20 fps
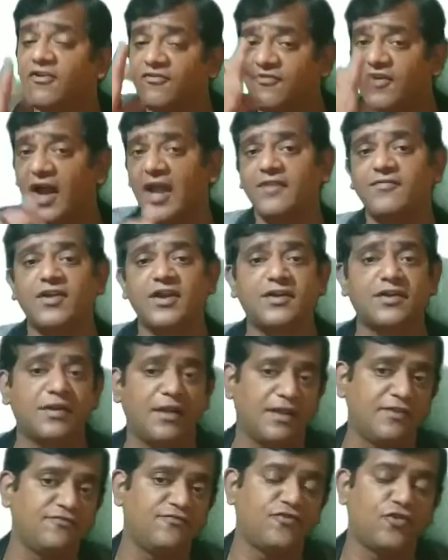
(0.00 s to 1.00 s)

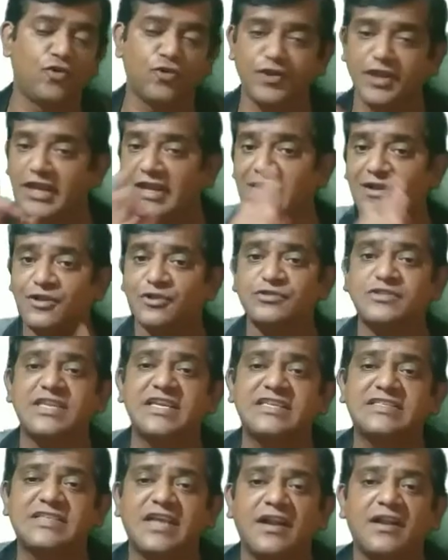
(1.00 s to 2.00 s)
504 into
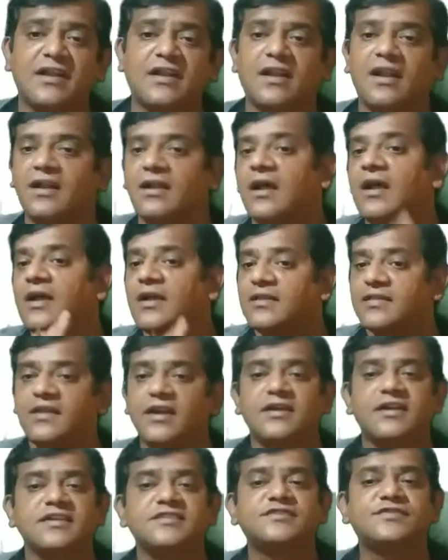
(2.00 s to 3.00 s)
600,
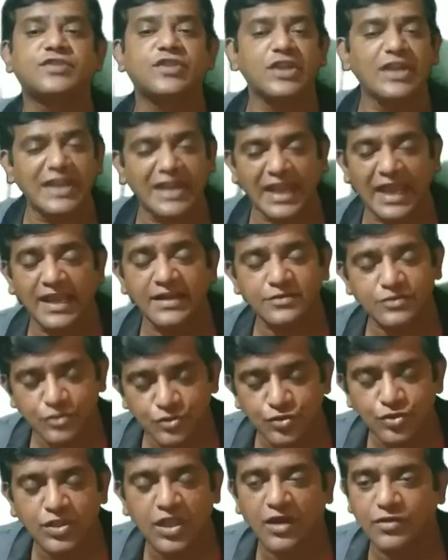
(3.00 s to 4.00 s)
that is
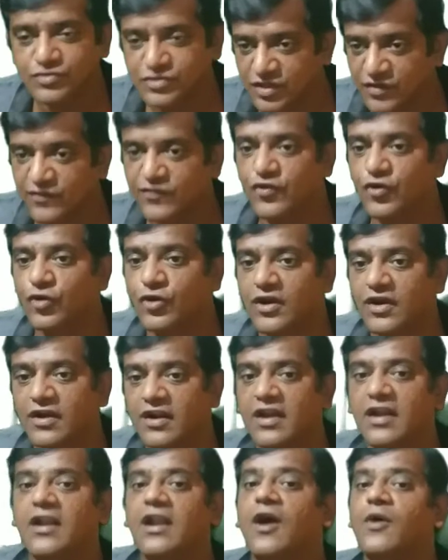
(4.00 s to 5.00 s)

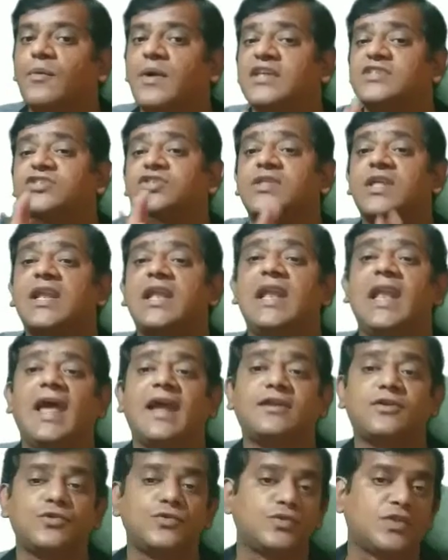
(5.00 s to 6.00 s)
3,02,400. How much?
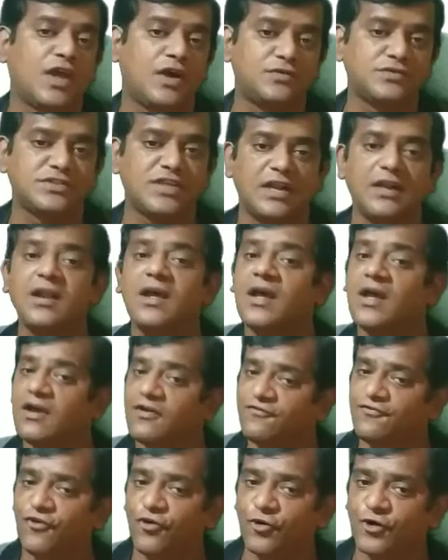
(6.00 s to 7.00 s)

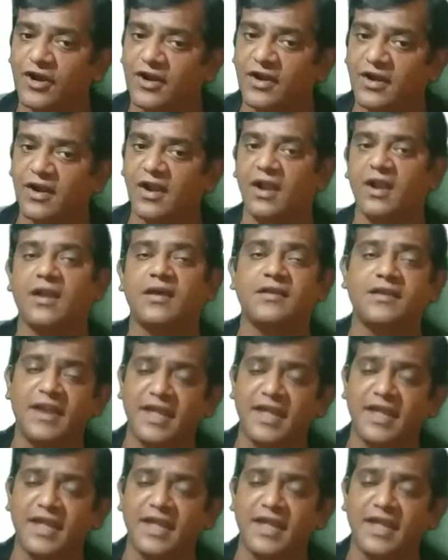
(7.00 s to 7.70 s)
3,02,400.